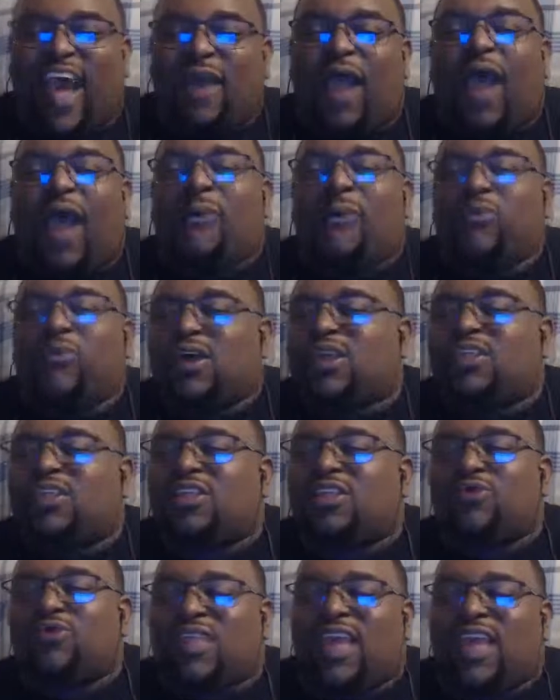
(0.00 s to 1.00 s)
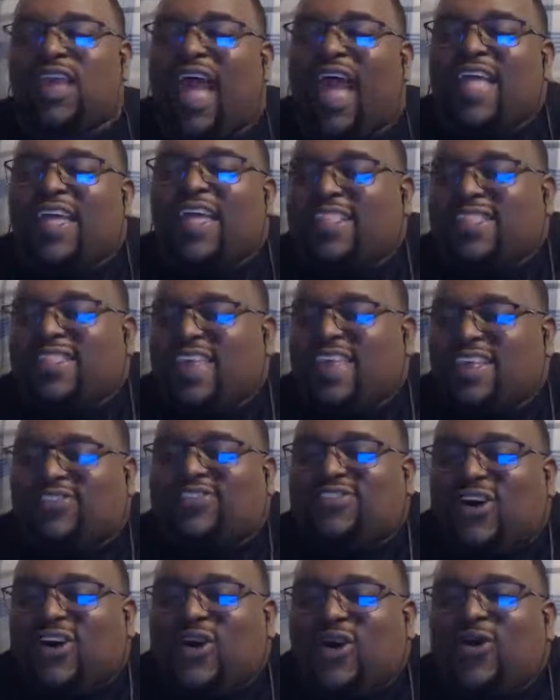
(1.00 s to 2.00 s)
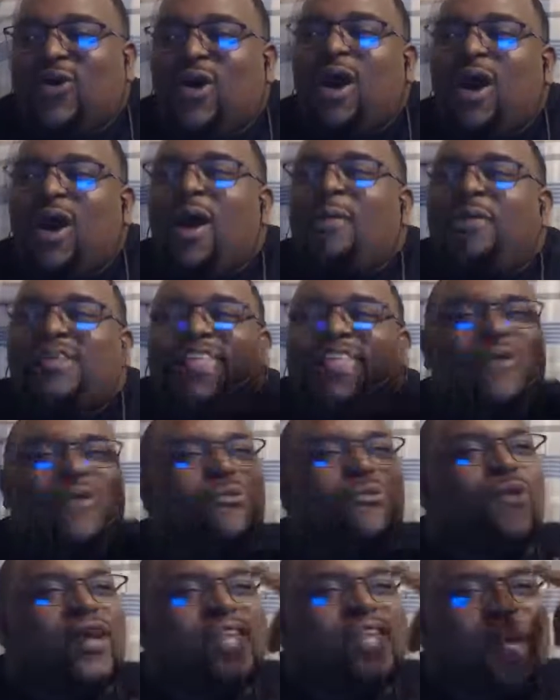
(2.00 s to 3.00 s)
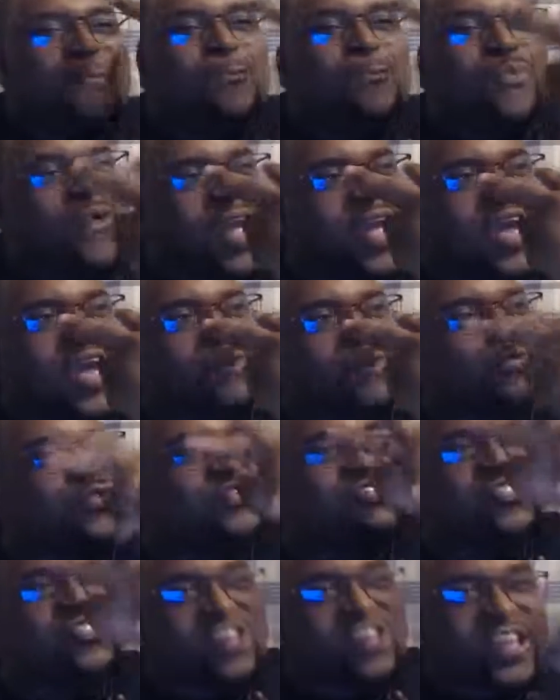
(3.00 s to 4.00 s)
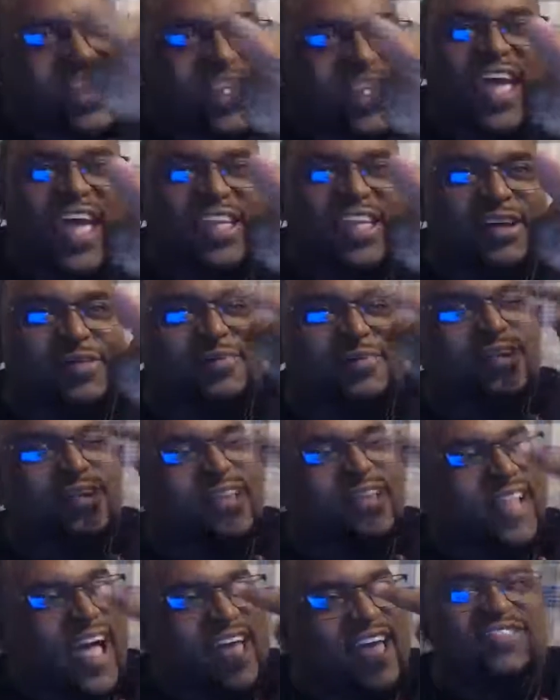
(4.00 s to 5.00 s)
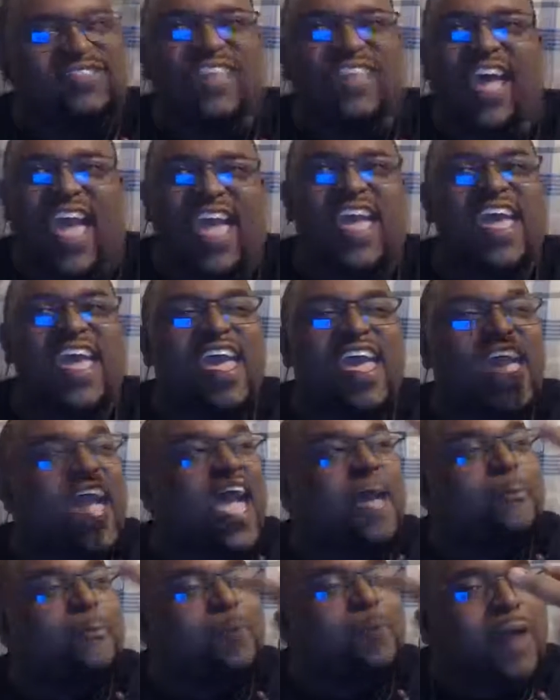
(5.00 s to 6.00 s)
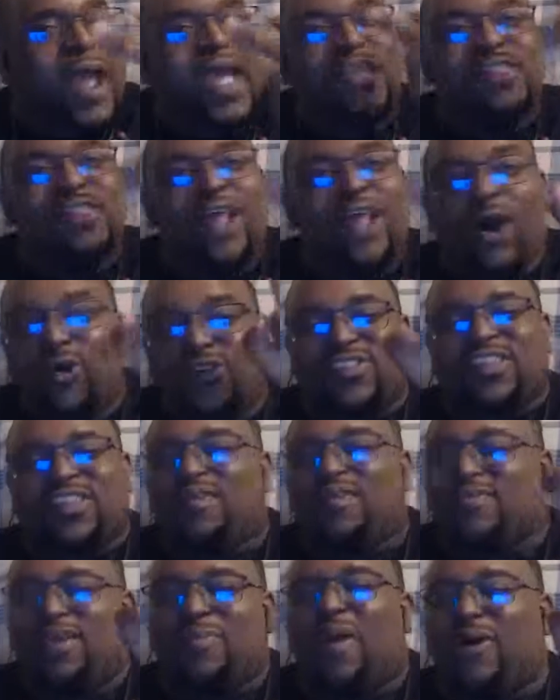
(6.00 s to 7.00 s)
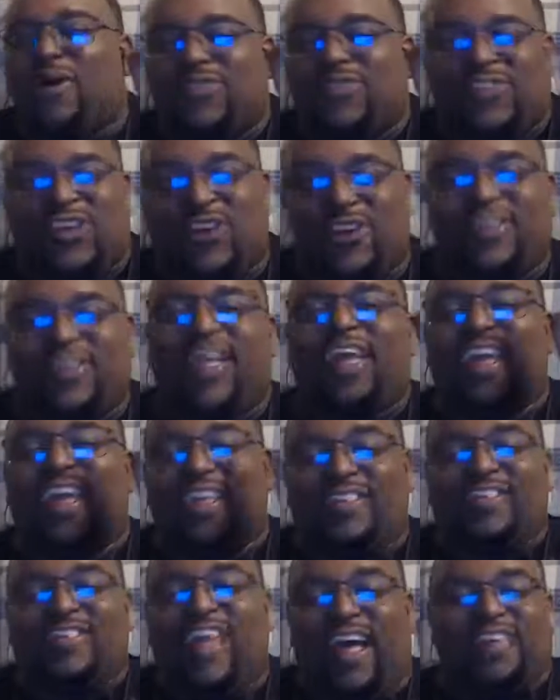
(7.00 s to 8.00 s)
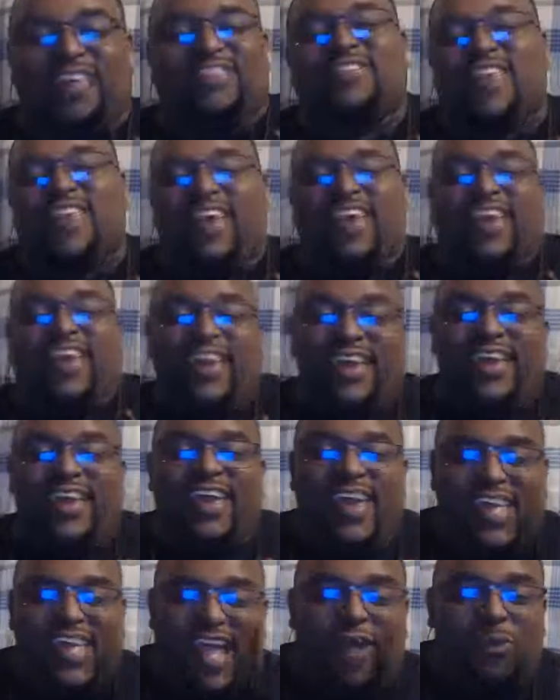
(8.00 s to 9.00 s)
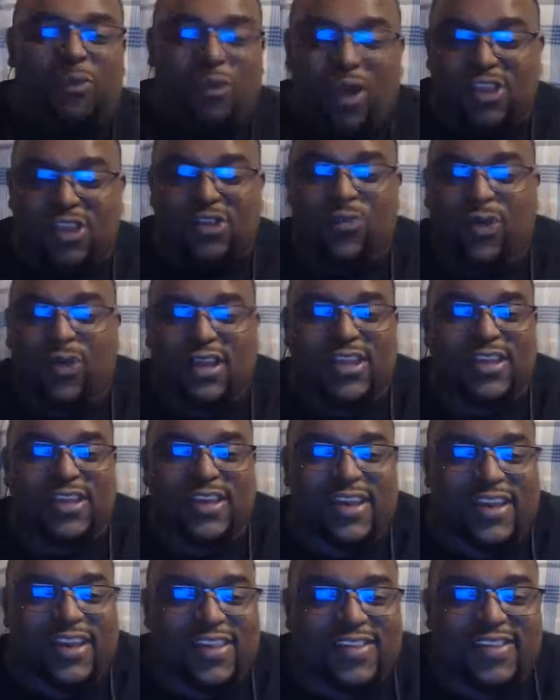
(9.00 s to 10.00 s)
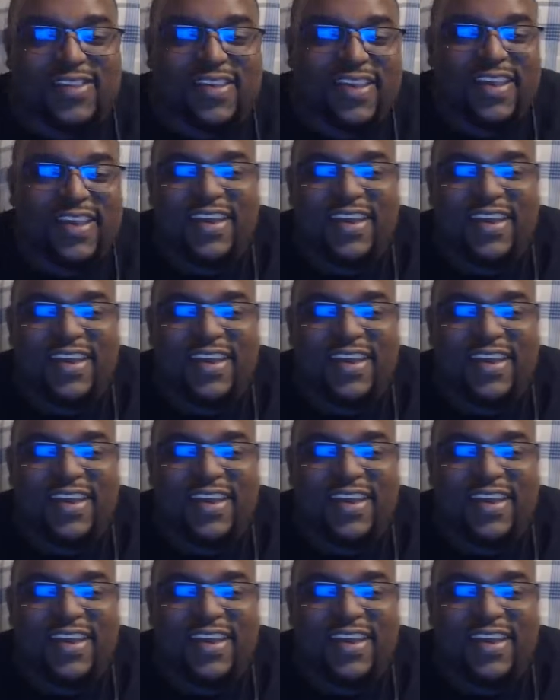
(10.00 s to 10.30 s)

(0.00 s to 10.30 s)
I really don't think. I didn't think so. But that way that Bran was looking at him last night, Bran knows something about Tyrion that he's not saying, and I wonder what it is.